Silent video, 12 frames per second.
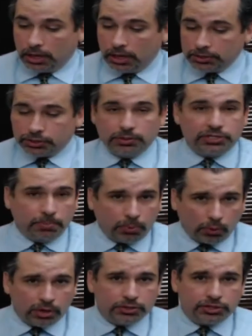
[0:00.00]
So it's
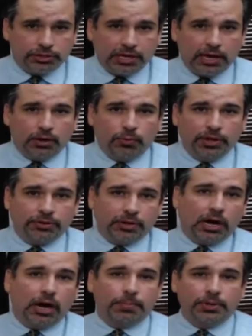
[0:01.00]
important to get with a
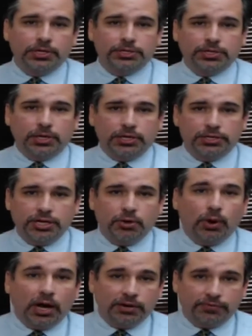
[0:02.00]
competent
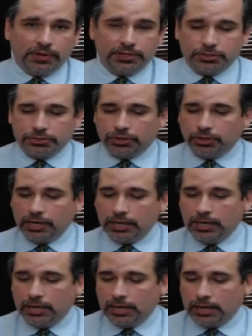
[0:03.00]
DUI defense attorney
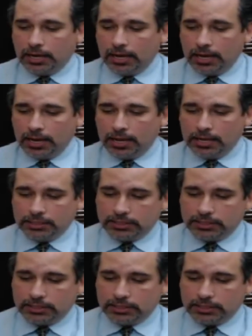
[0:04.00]
and